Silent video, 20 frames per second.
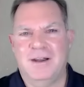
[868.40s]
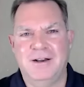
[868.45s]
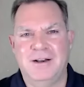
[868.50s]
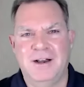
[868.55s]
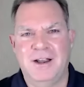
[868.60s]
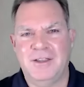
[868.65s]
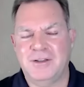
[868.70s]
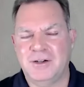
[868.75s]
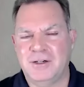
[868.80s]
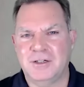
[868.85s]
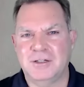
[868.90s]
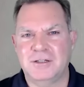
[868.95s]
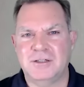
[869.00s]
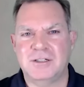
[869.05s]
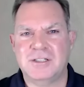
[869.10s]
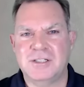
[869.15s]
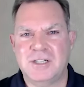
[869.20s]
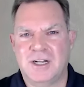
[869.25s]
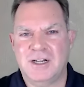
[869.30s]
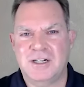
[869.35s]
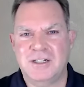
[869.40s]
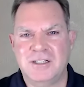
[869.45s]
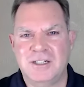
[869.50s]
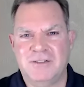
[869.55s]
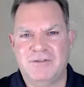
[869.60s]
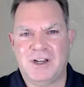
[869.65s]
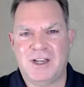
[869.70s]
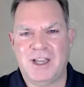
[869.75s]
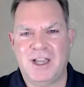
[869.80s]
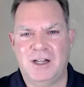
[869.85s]
another
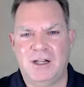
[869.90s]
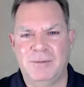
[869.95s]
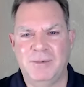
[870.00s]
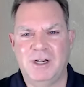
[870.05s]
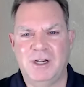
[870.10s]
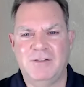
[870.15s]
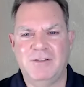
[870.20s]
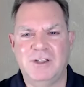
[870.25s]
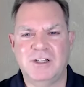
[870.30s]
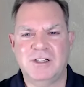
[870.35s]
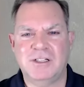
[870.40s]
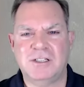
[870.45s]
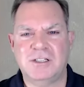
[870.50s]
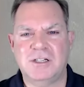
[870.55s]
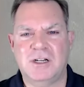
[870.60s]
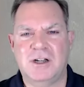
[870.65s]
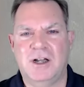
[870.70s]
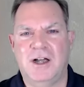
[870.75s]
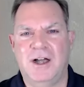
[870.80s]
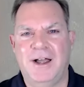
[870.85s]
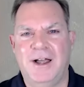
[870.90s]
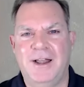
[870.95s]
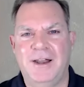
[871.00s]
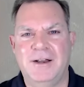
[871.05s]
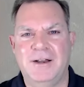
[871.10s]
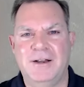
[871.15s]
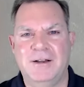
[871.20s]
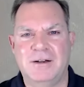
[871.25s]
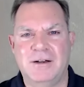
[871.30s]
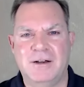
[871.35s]
scientific element of this
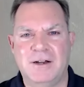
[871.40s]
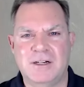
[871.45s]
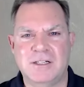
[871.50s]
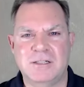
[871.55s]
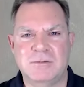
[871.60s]
on